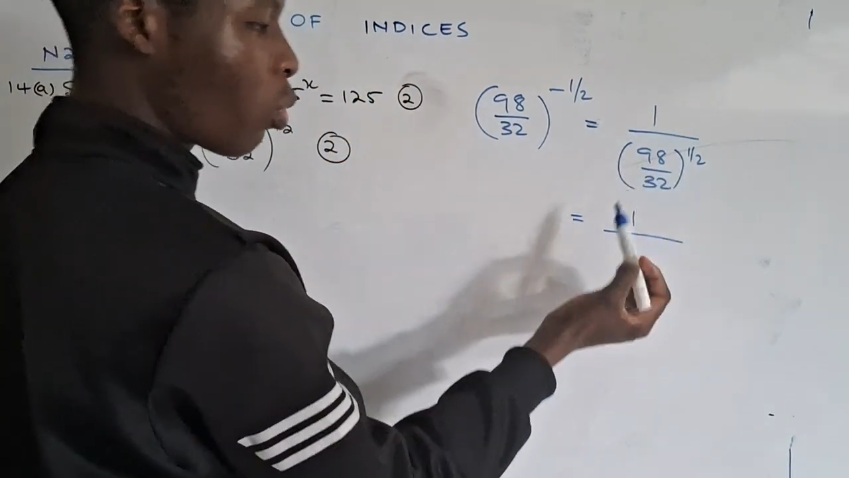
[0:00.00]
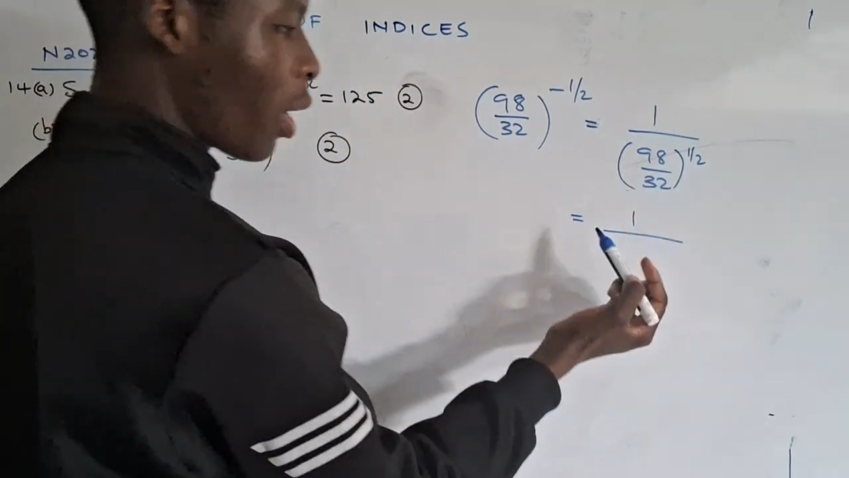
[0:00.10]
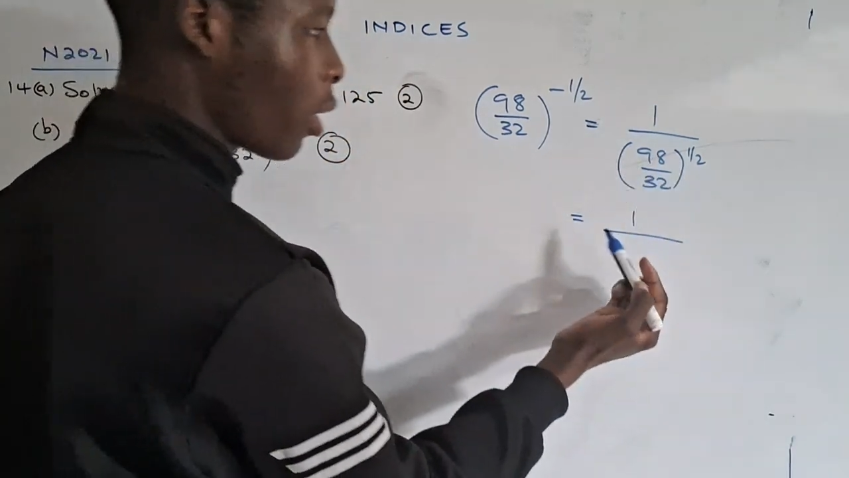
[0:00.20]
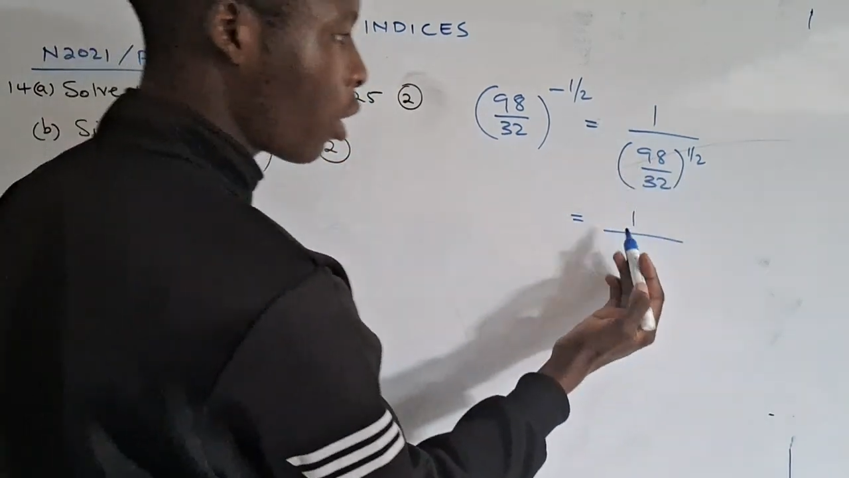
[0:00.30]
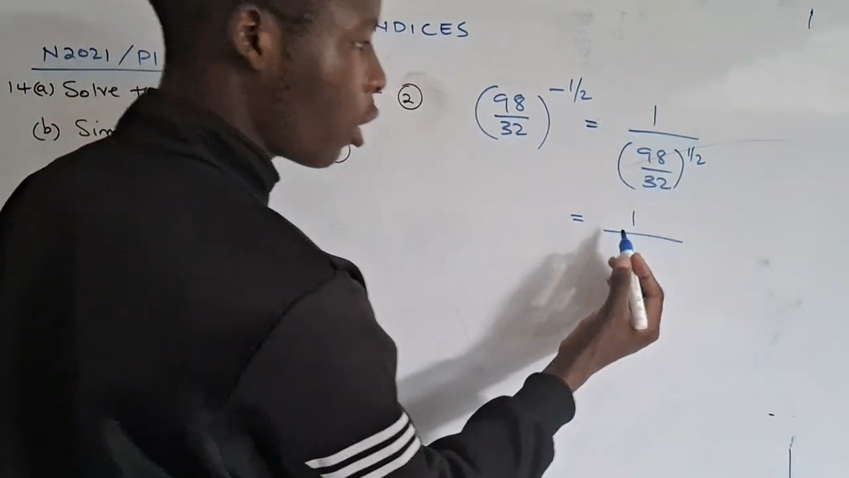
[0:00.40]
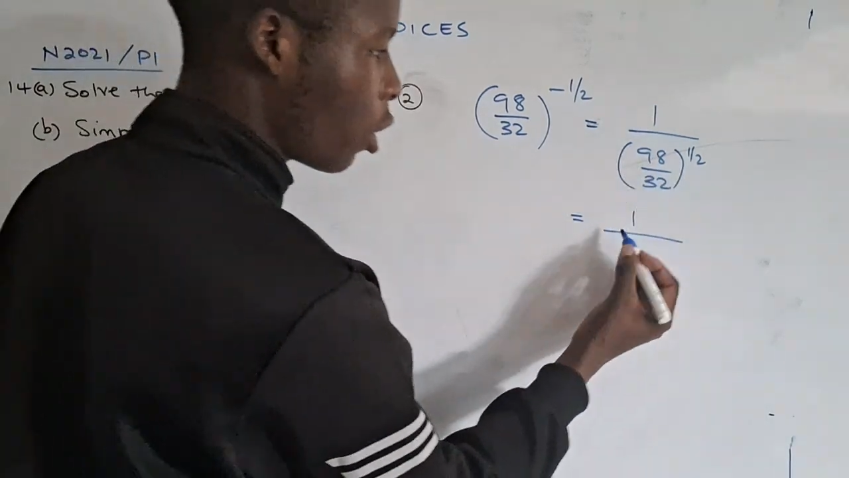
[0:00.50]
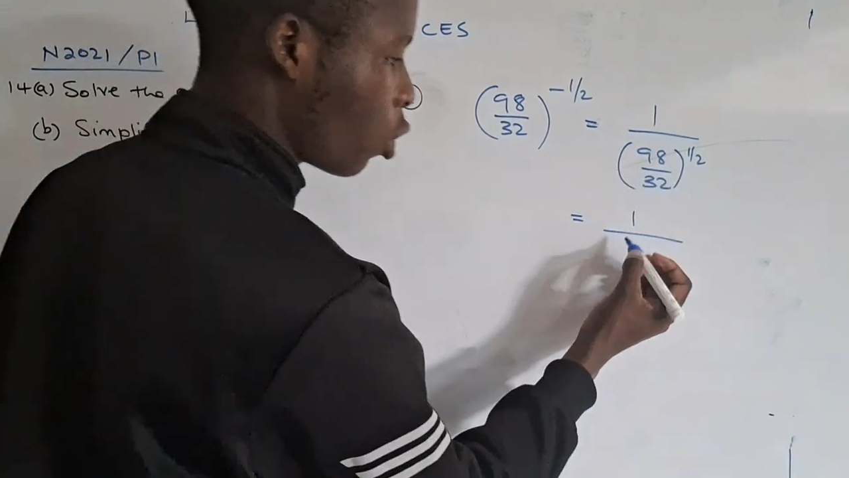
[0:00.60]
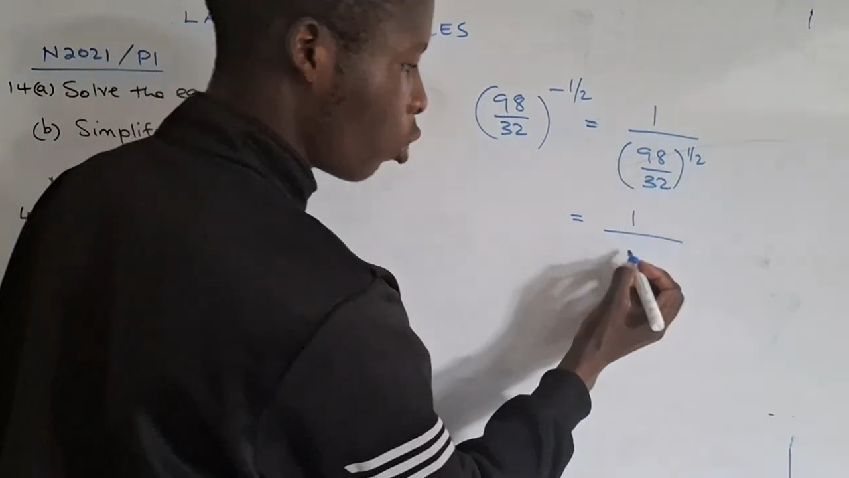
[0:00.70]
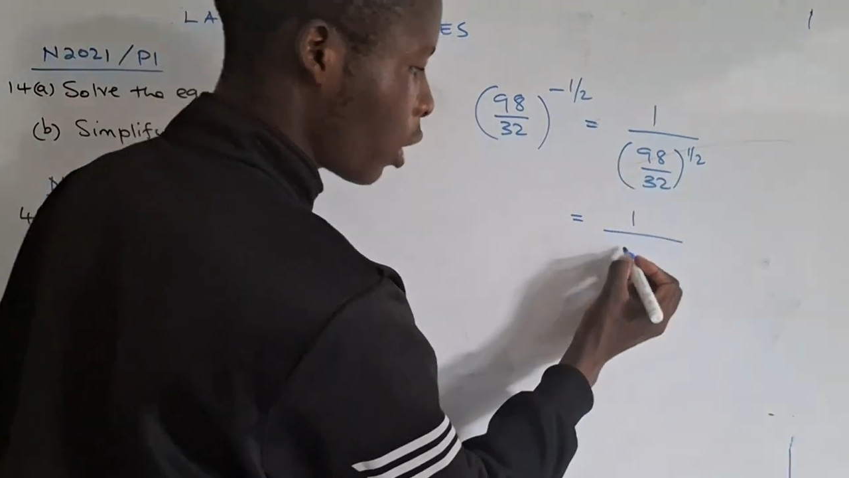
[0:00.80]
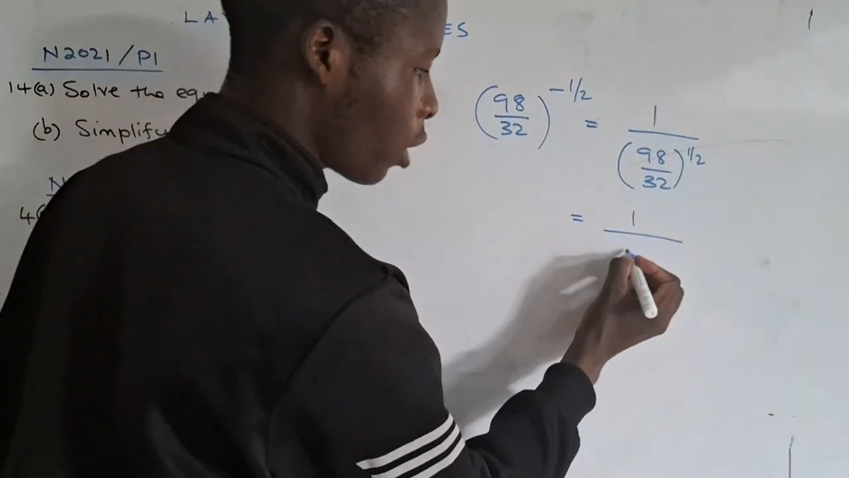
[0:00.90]
one,
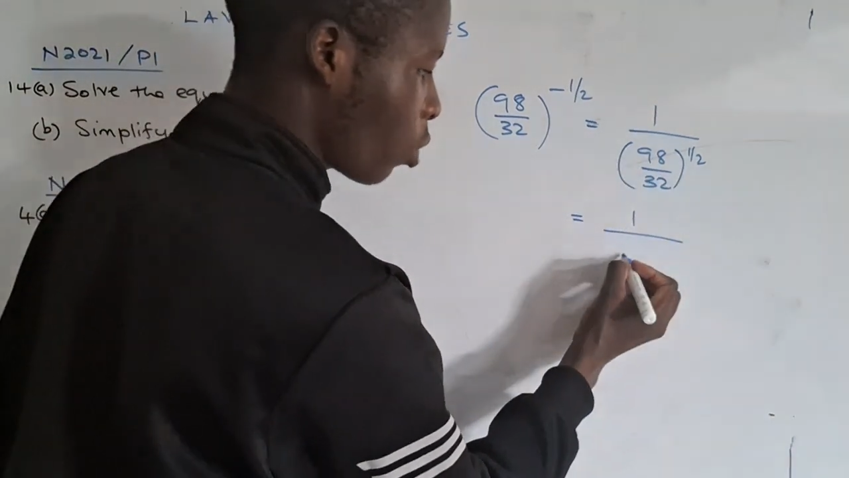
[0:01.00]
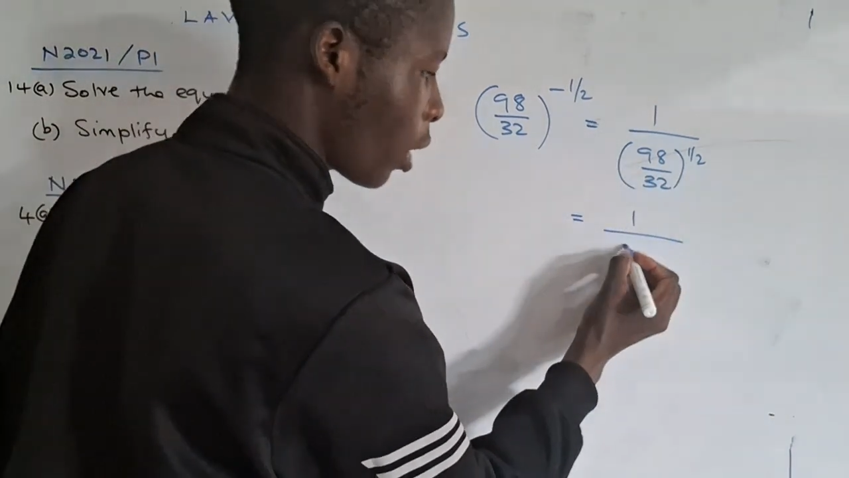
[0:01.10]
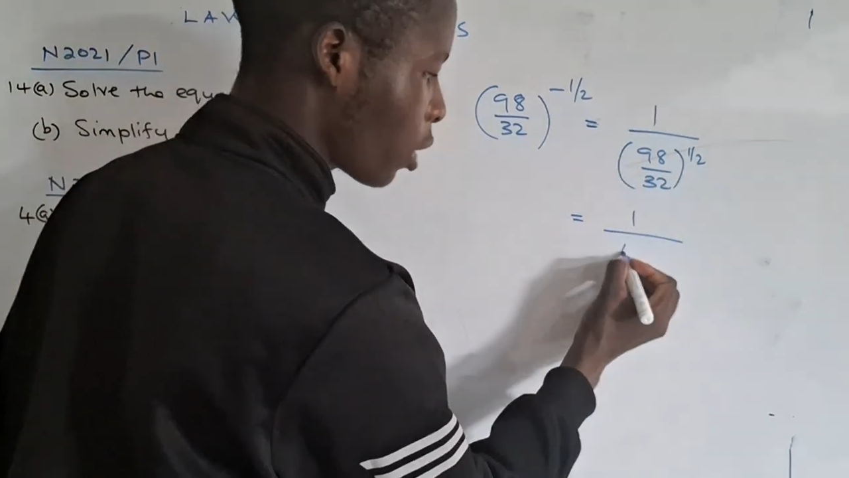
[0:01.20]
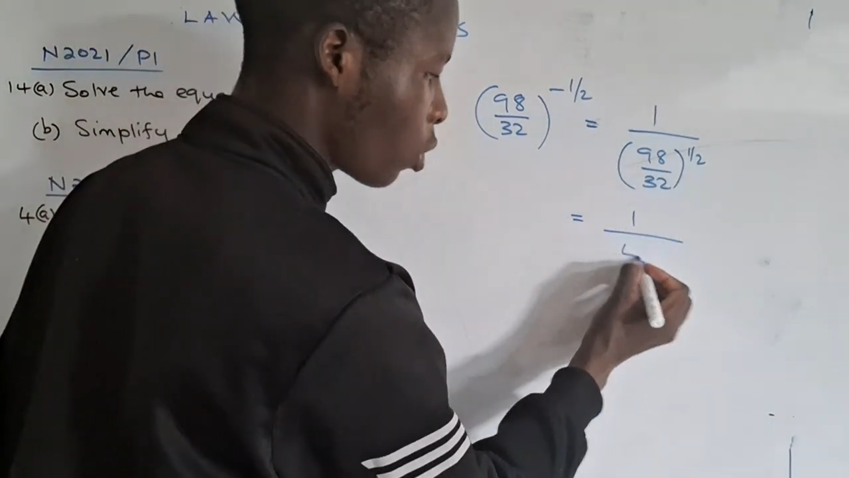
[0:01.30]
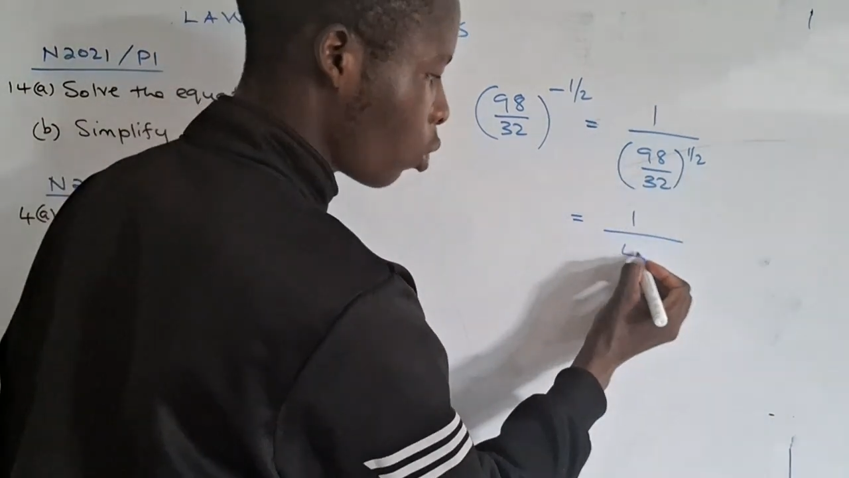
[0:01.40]
you get what?